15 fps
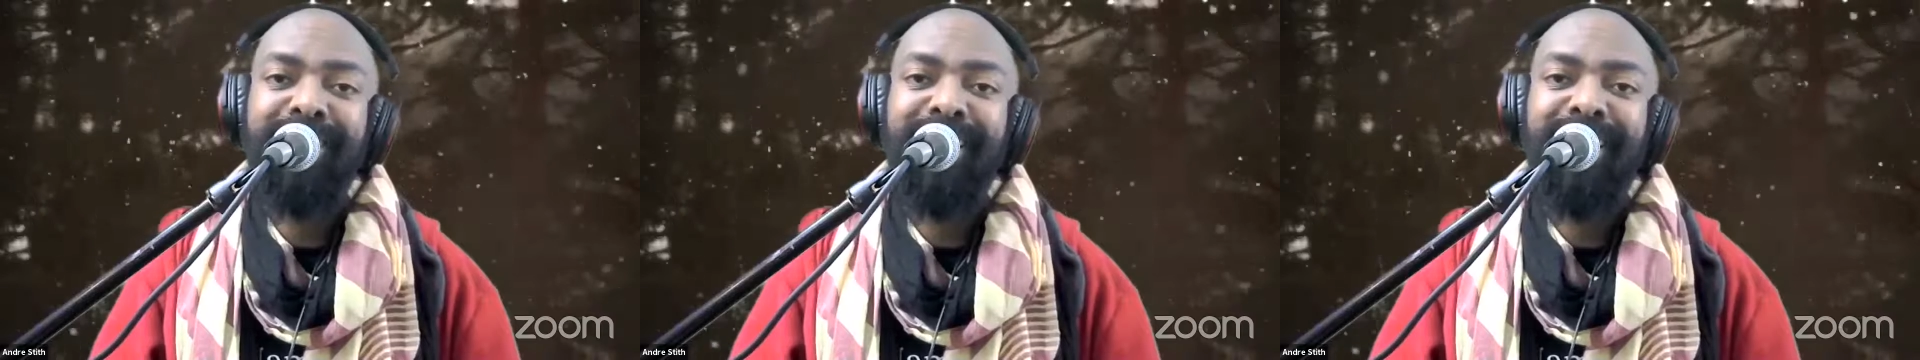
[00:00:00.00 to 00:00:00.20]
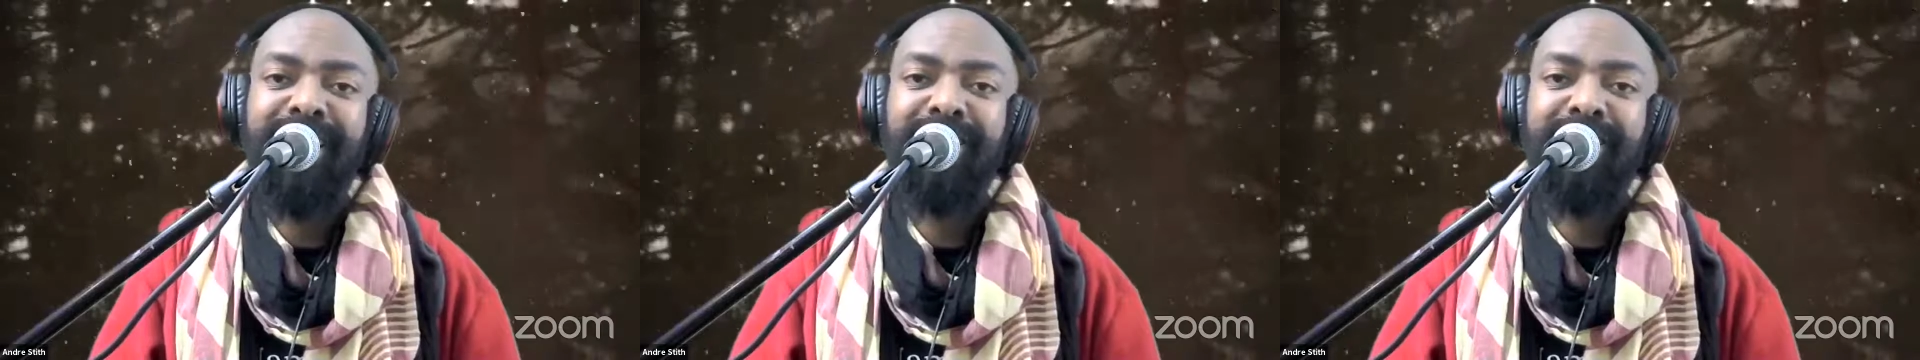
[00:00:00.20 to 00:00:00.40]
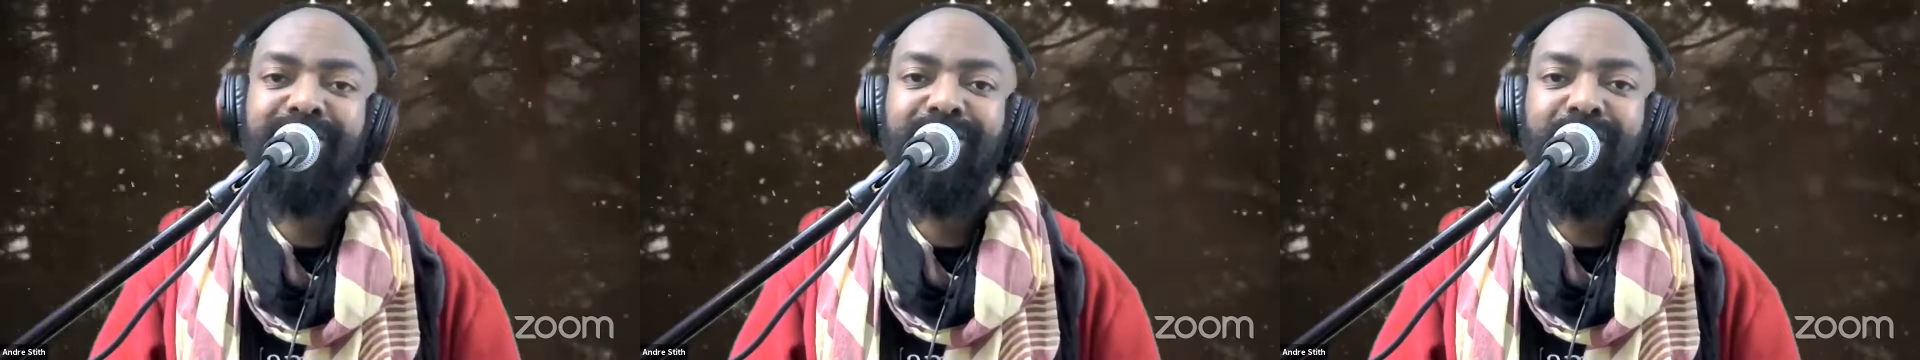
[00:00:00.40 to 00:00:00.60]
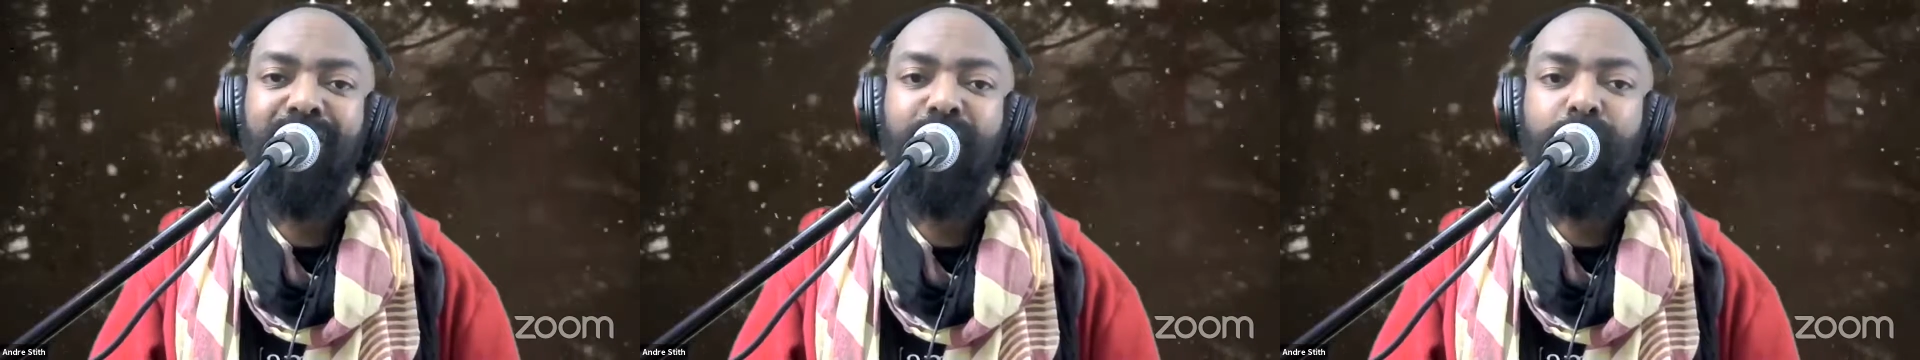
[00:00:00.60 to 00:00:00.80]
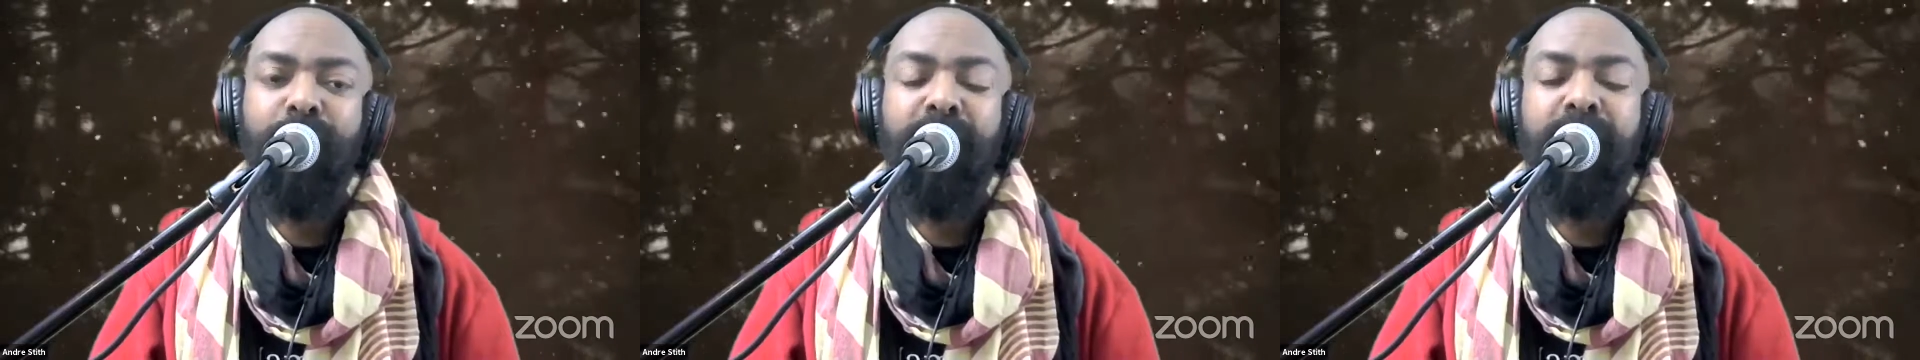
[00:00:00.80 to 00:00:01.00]
And so
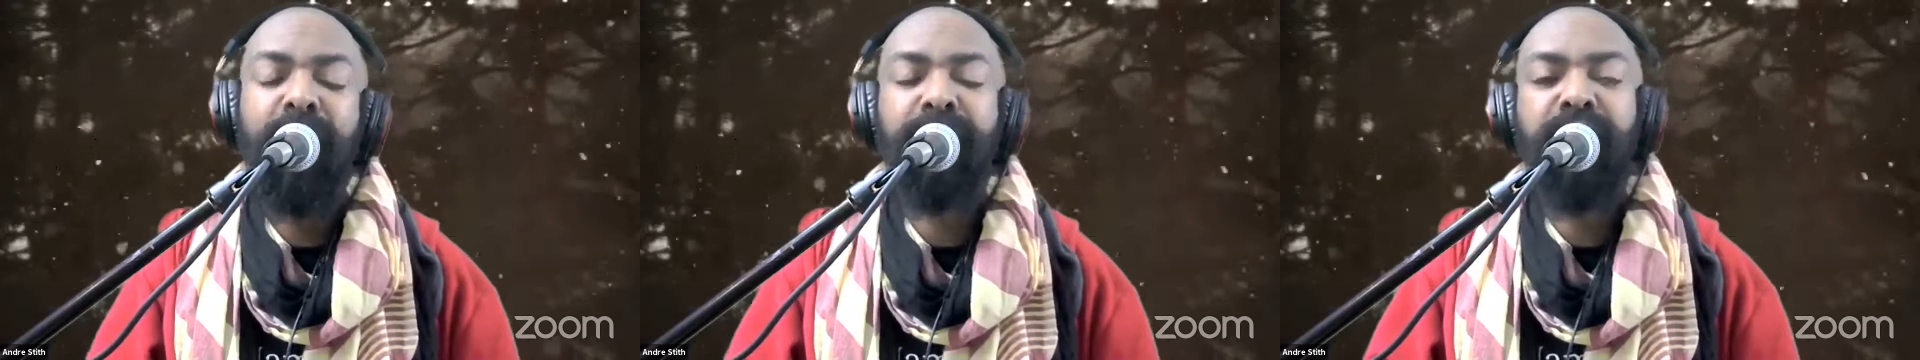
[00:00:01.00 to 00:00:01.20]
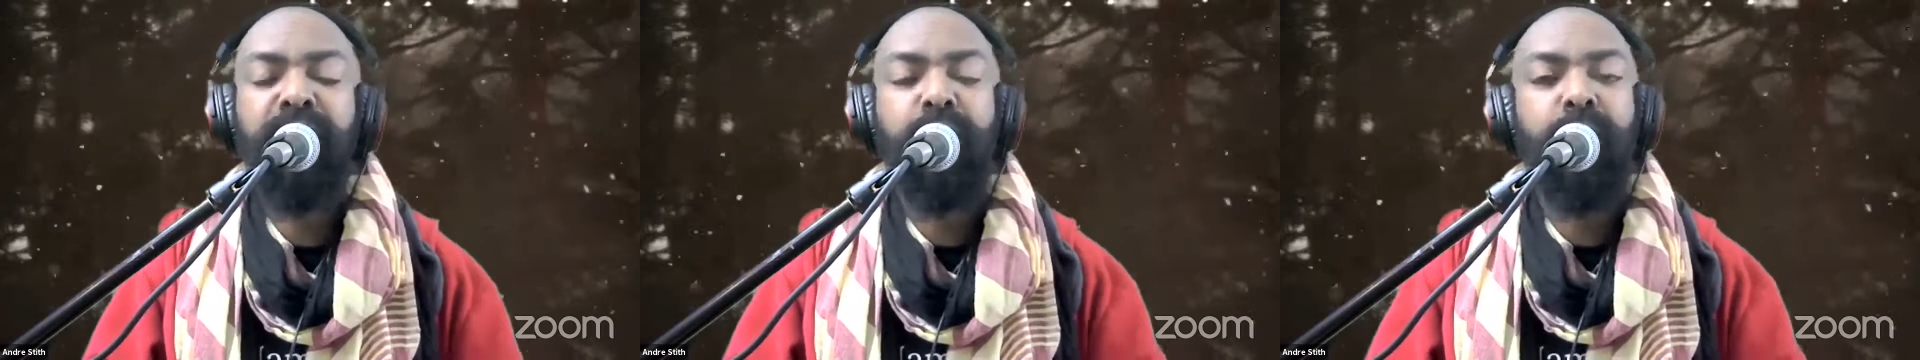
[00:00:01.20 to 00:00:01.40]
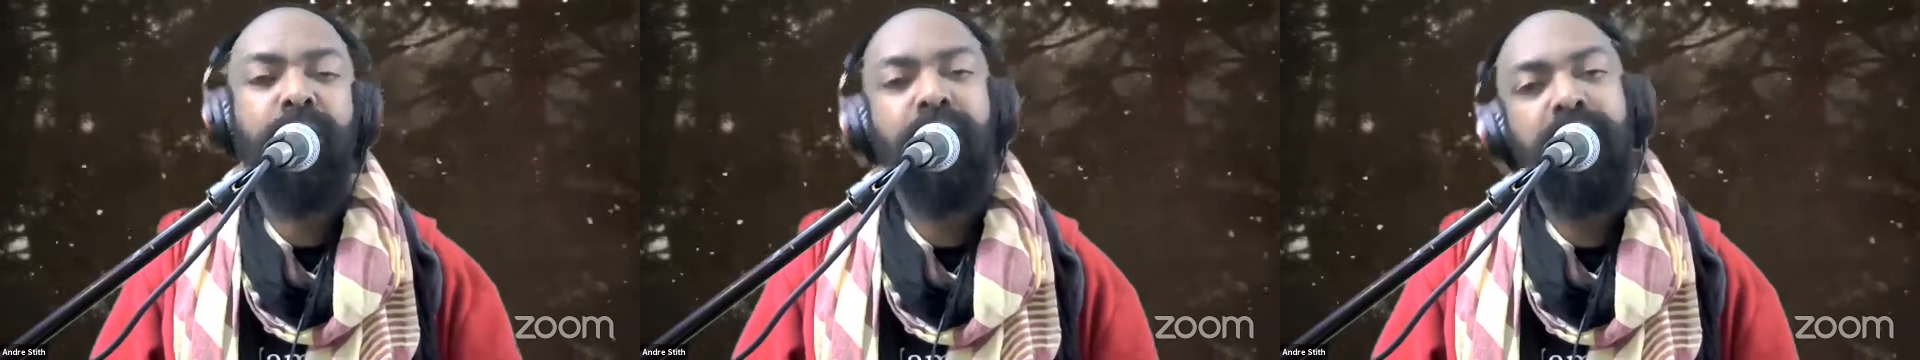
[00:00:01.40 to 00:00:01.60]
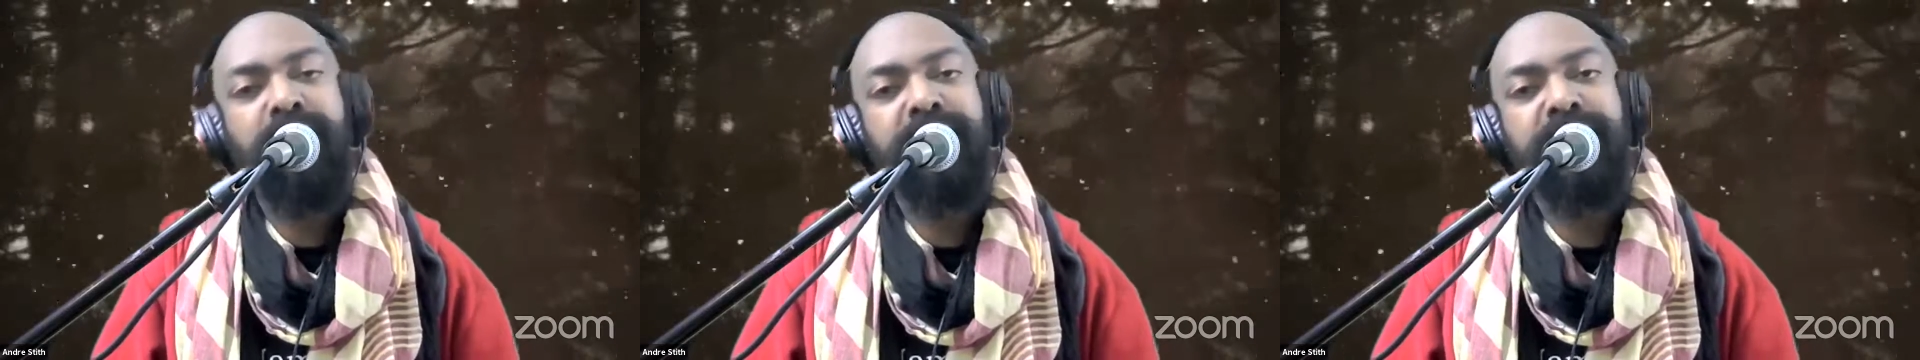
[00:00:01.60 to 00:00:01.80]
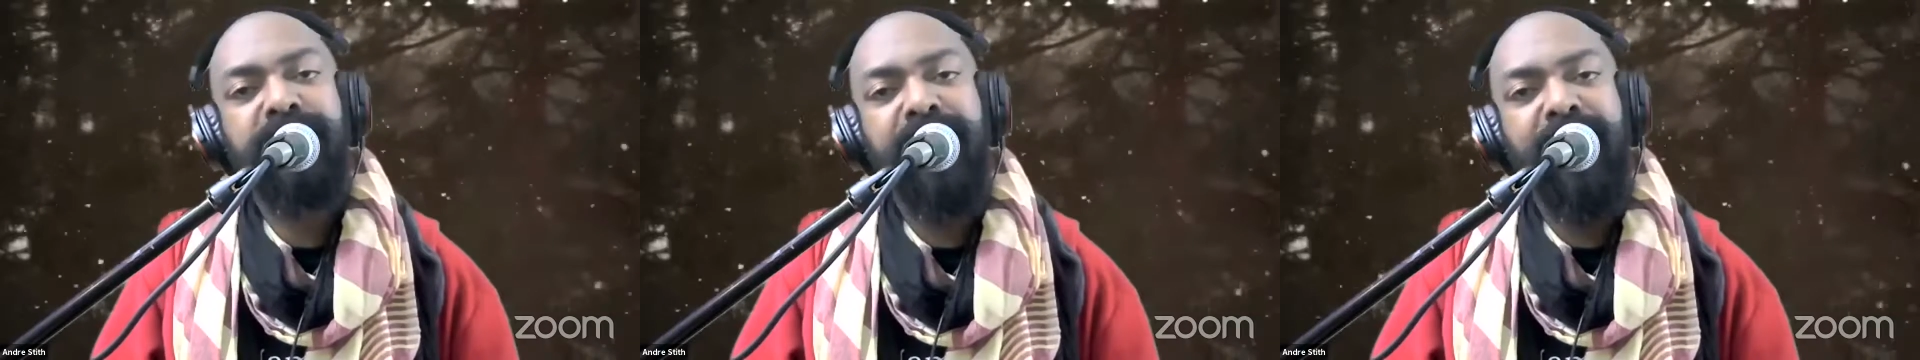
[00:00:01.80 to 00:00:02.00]
wherever you are
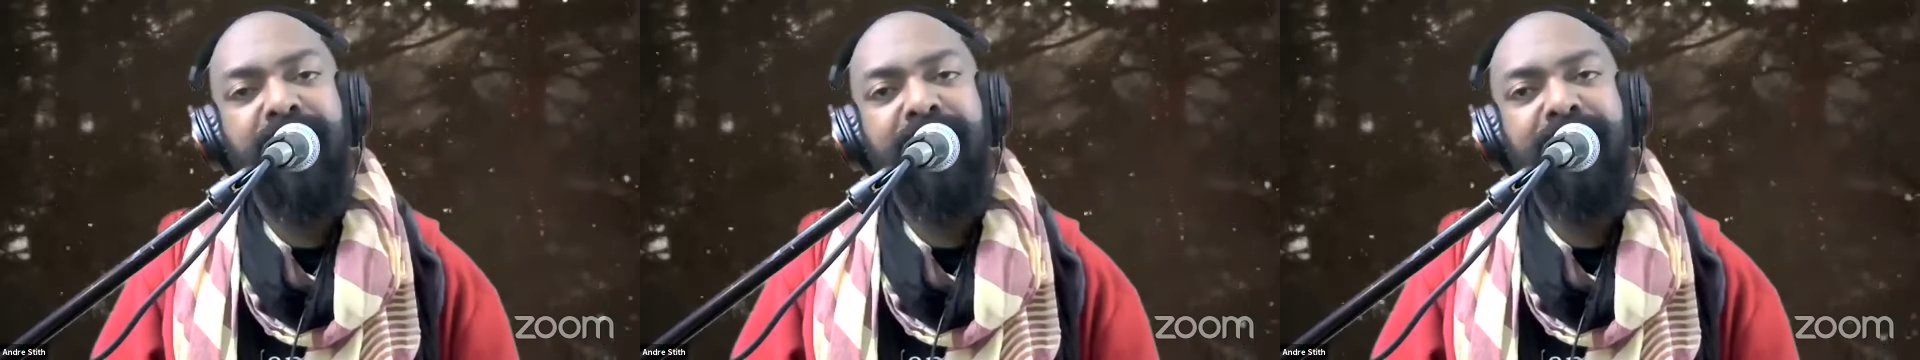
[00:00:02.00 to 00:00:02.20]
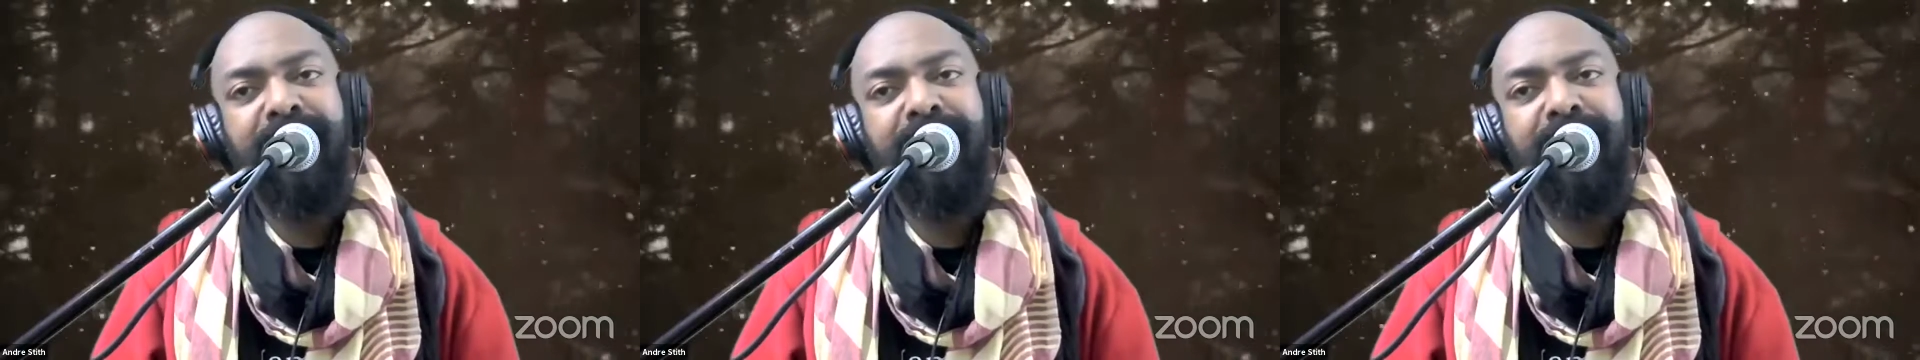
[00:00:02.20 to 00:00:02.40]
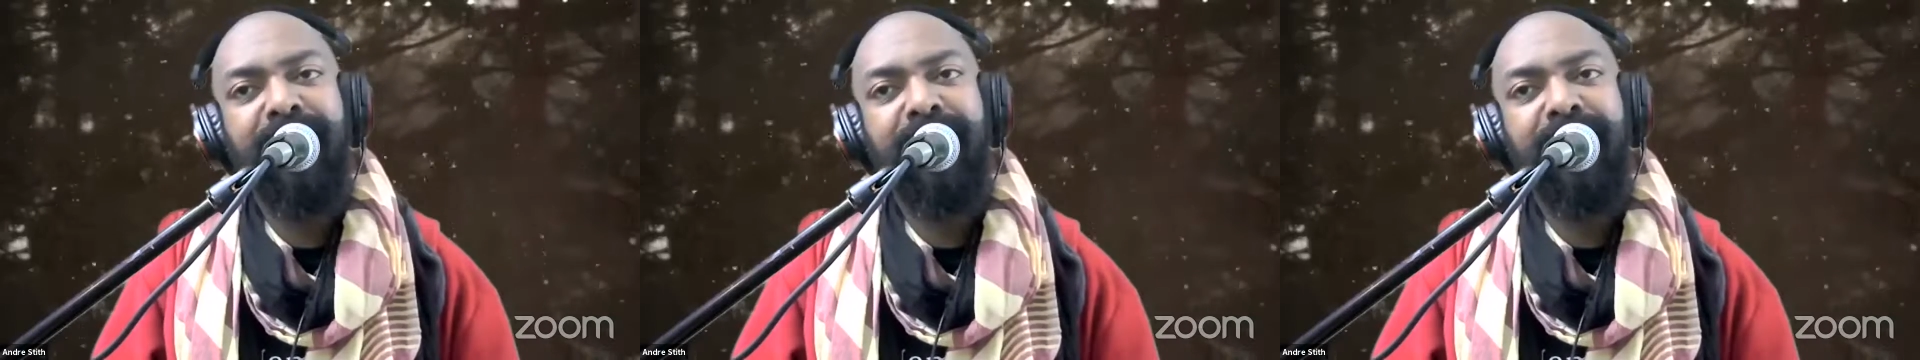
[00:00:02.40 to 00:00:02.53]
today